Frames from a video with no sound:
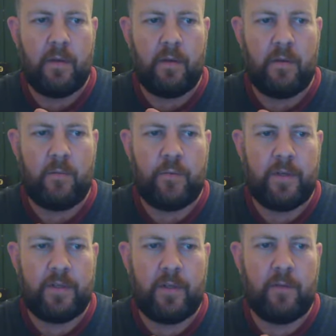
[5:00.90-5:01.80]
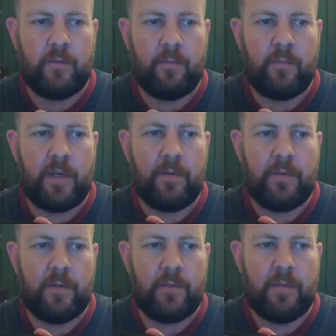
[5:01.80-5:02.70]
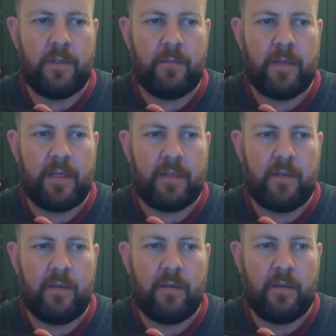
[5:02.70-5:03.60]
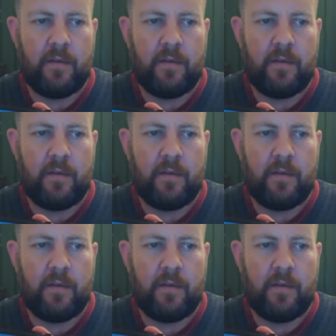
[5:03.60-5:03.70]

and I'll press and hold them both to switch it back to the